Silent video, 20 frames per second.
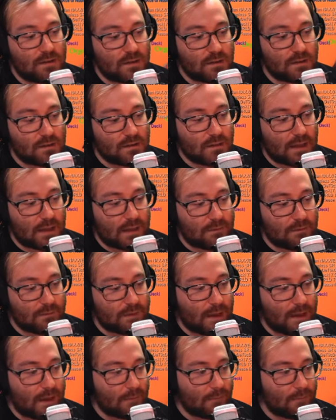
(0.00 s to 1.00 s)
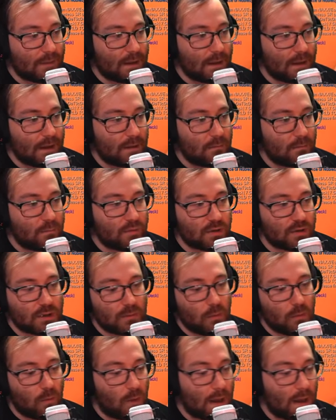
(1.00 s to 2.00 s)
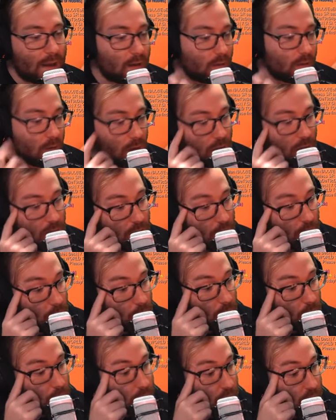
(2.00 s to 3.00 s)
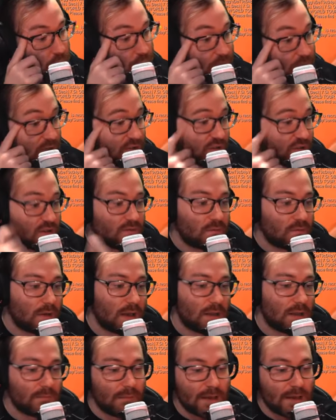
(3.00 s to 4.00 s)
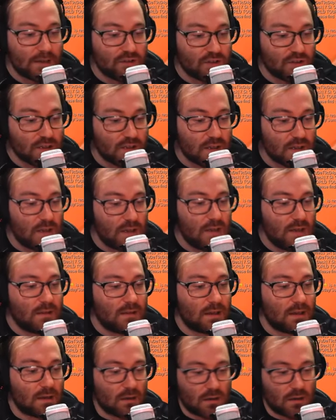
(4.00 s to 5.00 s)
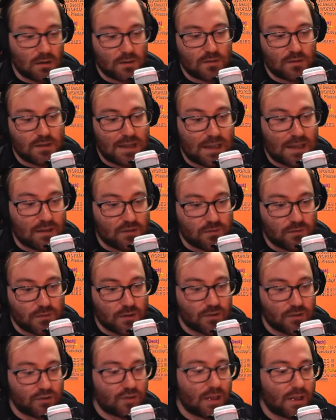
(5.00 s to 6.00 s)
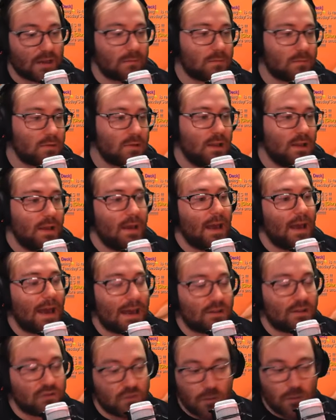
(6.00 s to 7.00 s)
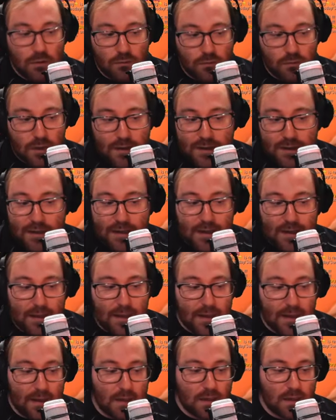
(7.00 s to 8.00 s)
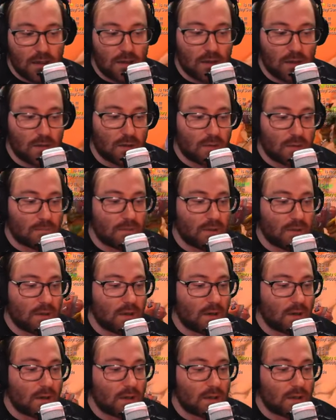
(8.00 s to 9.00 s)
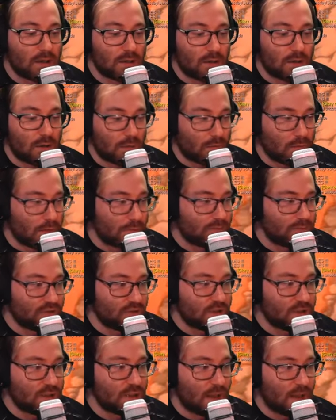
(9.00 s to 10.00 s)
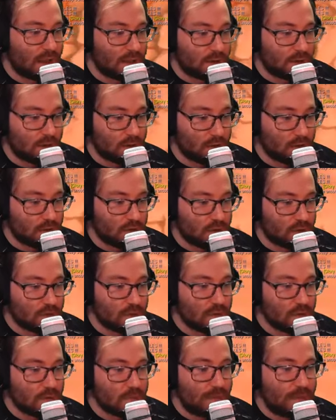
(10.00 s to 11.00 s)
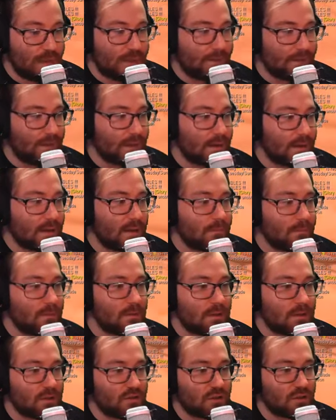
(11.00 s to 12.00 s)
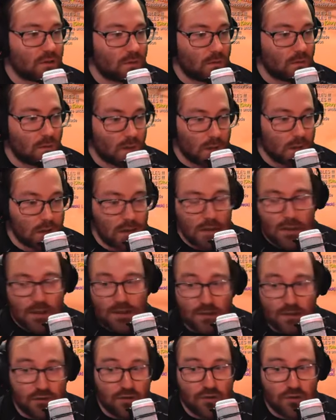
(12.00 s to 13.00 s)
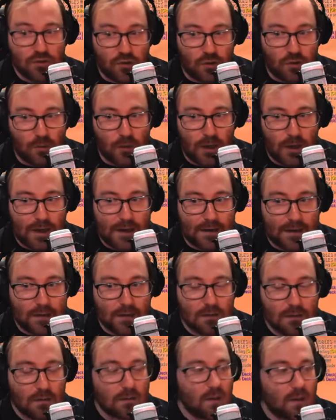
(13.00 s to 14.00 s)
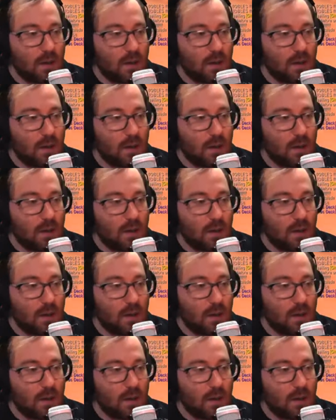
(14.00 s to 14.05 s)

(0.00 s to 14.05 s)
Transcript: It's life tap and pre wild uh, use potion of wild magic. Then you're going to cast first shadow bolt. As you are running in, you can put on corruption and curse of doom, and then immolation aura. That's usually what I do.